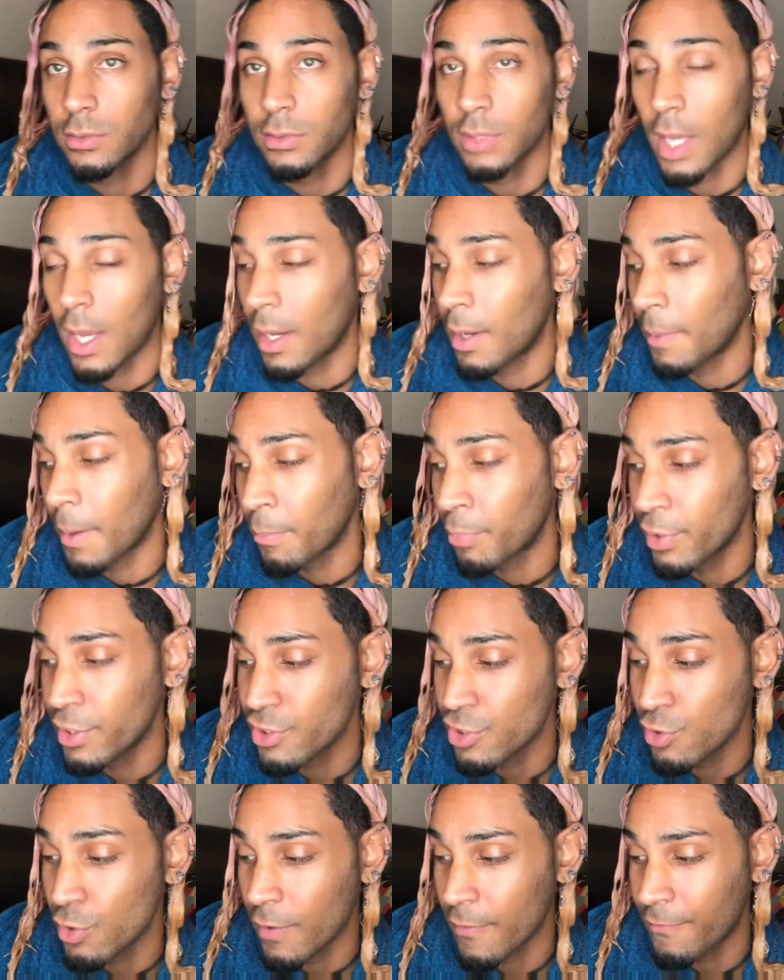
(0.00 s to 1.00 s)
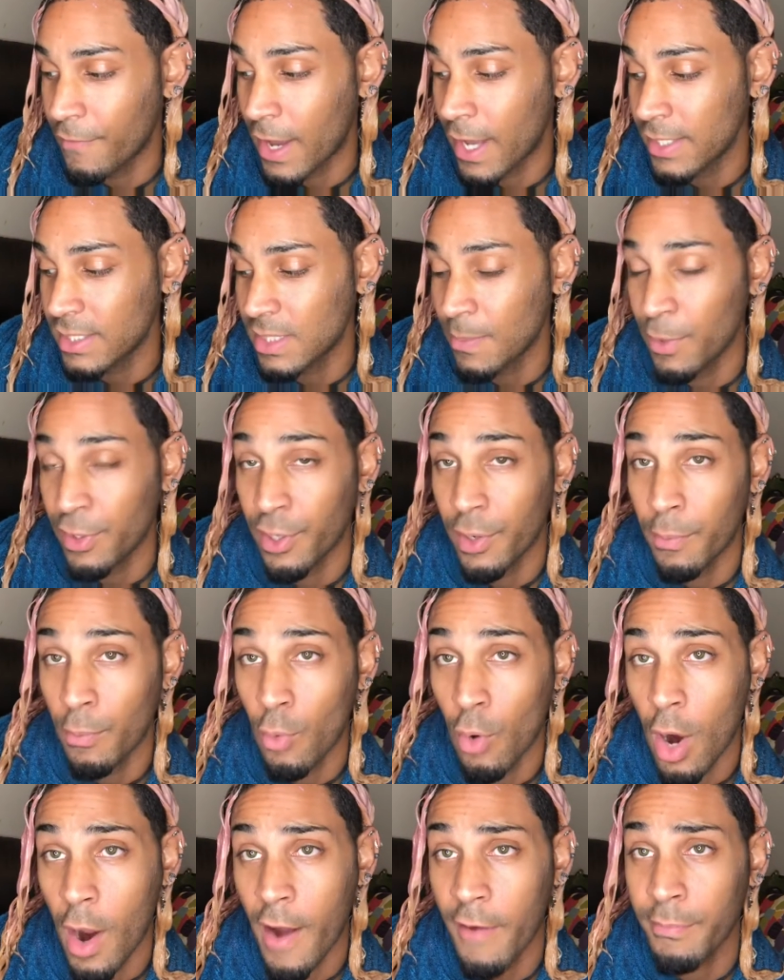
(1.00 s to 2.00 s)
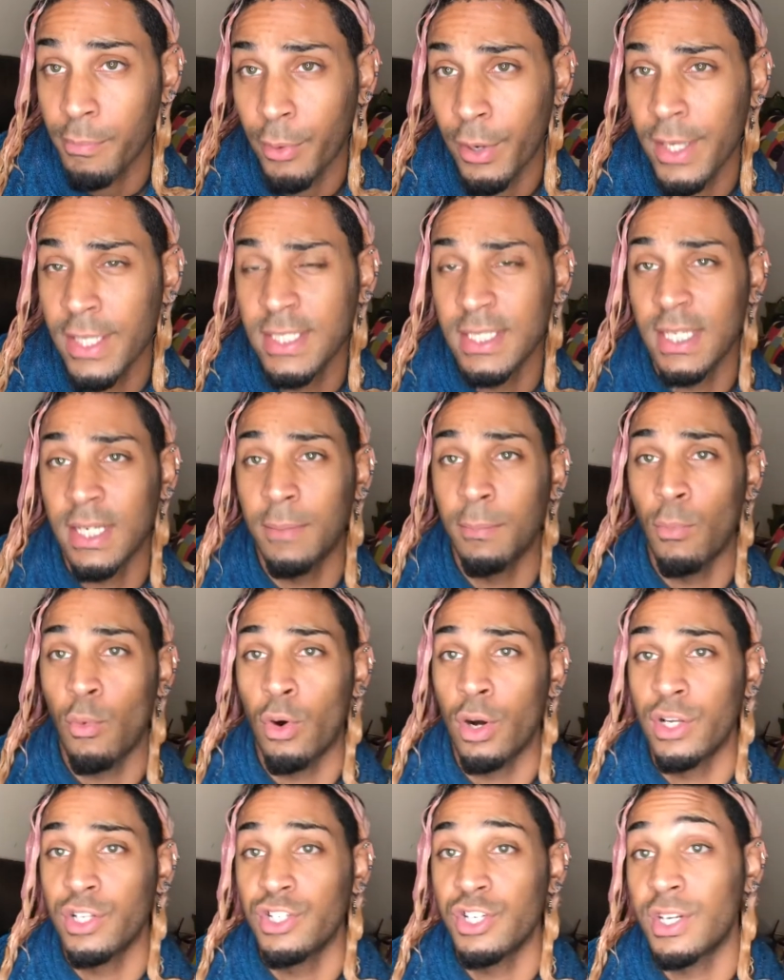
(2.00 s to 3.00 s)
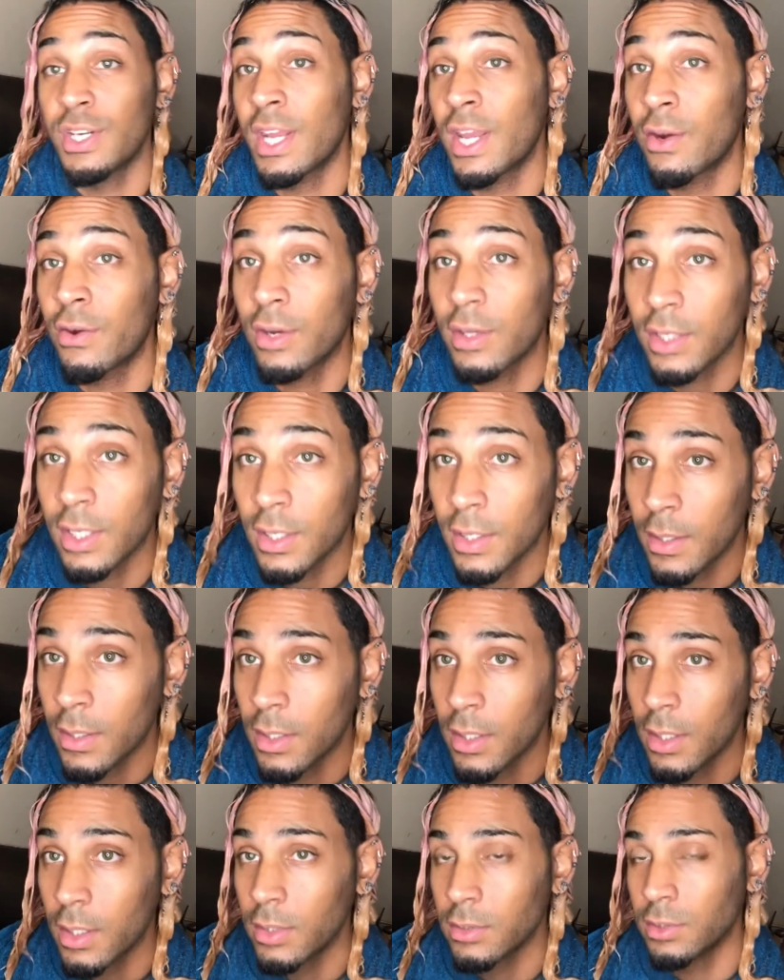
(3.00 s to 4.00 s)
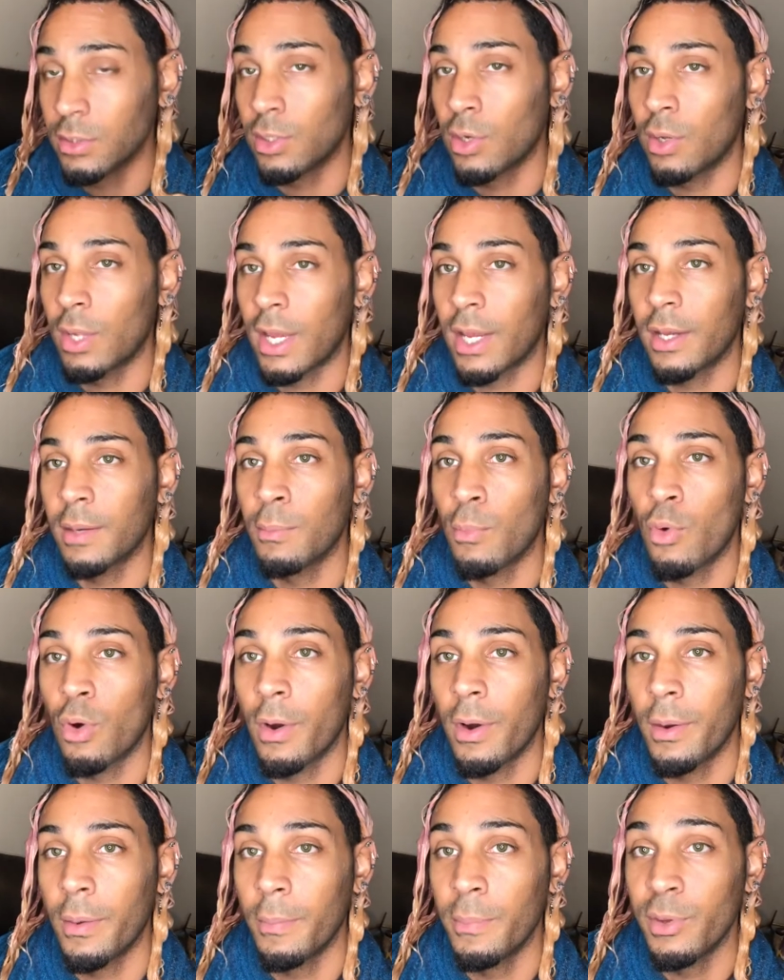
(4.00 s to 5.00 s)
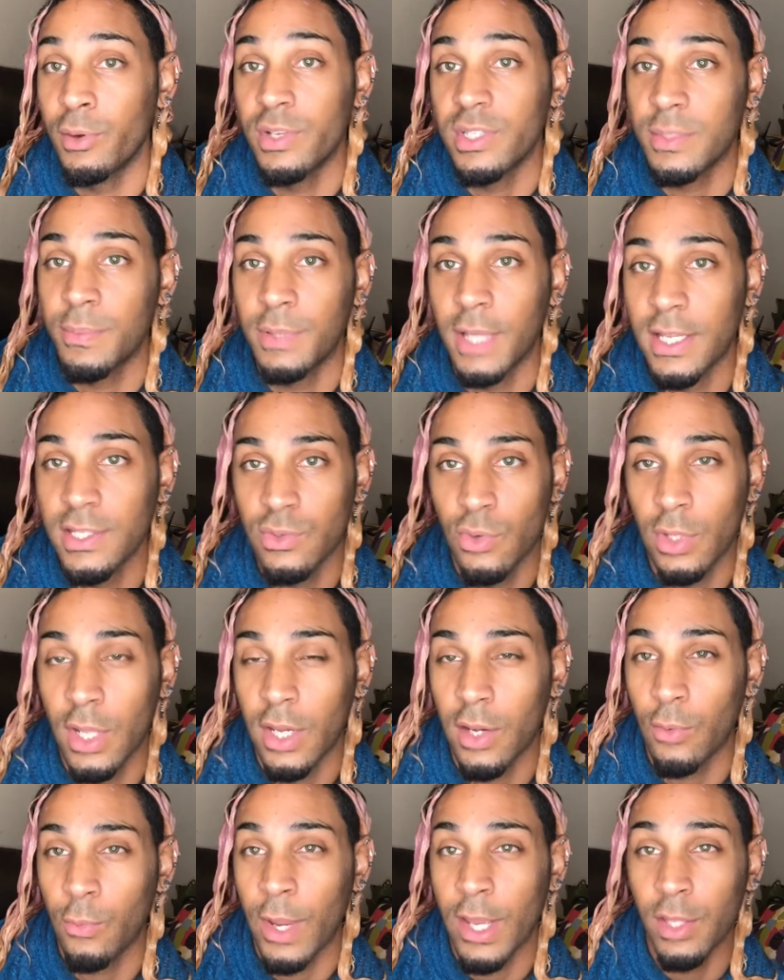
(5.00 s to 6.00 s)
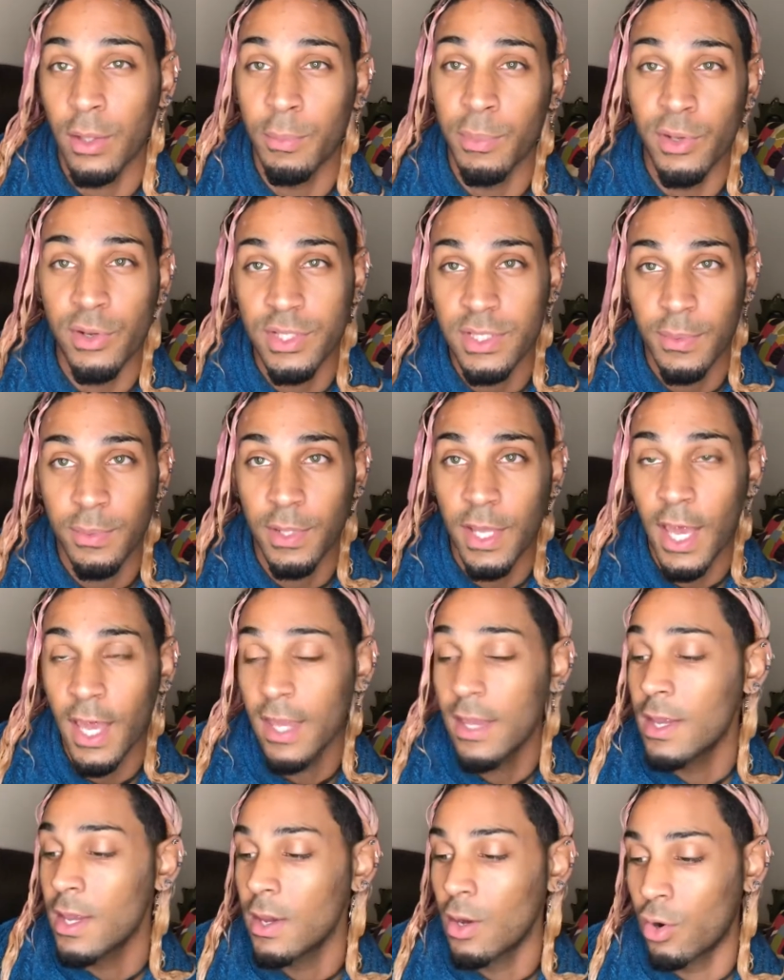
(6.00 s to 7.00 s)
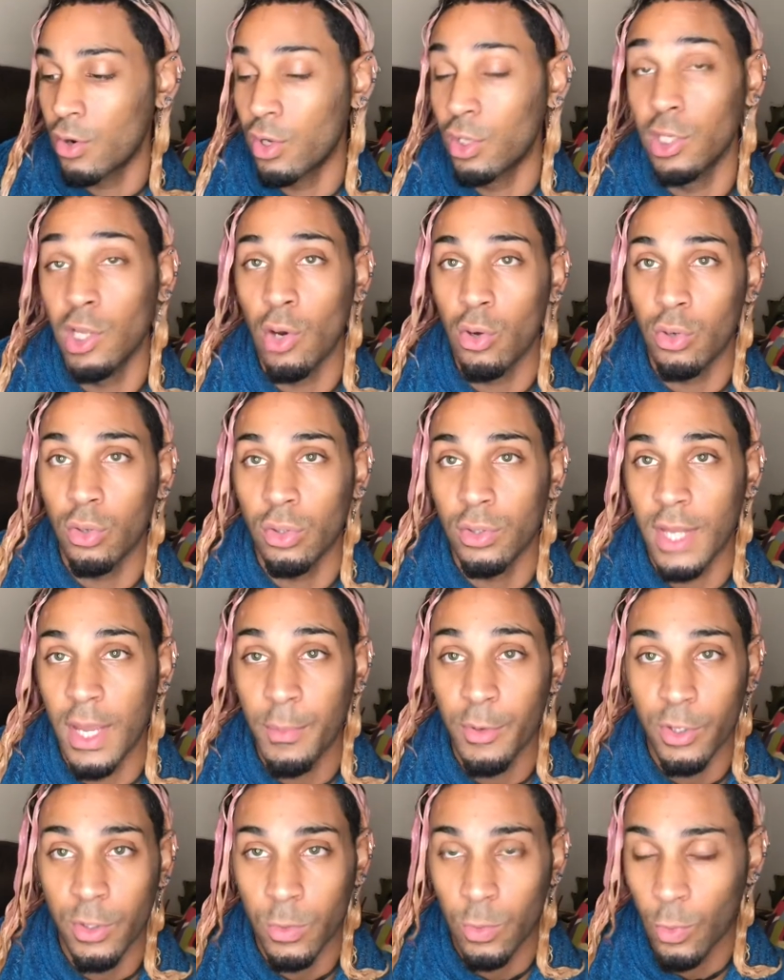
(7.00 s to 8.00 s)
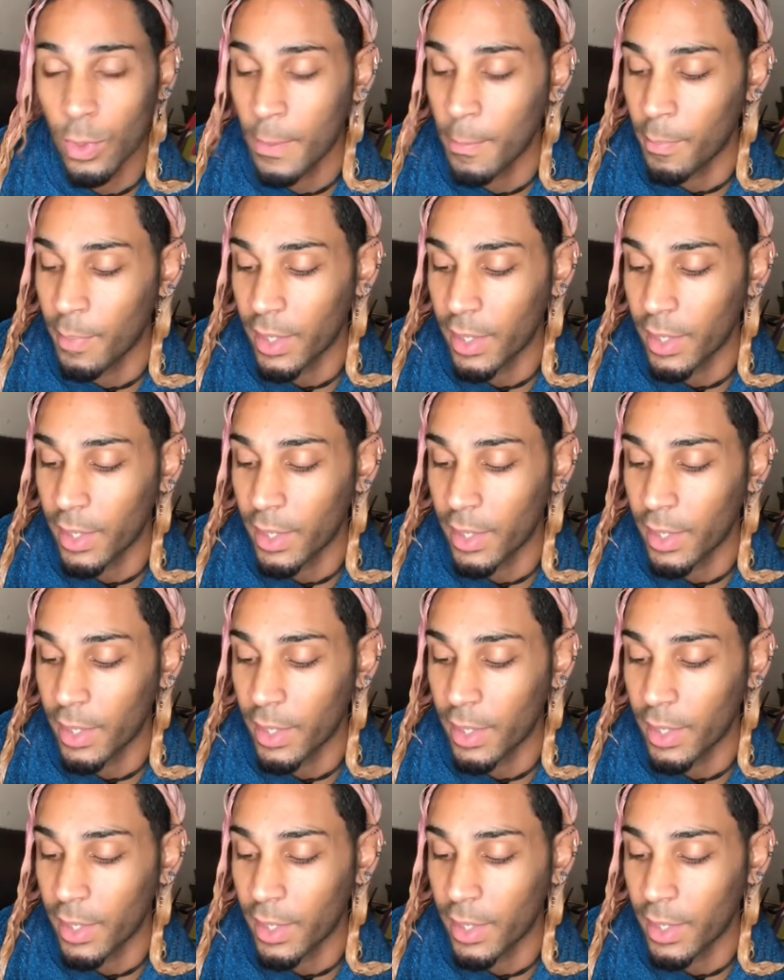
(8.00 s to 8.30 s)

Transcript: I'm pretty sure you can find some of their more off brands in a more generically, you know, like a more beauty supply store, like a regular beauty supply or your local neighborhood one.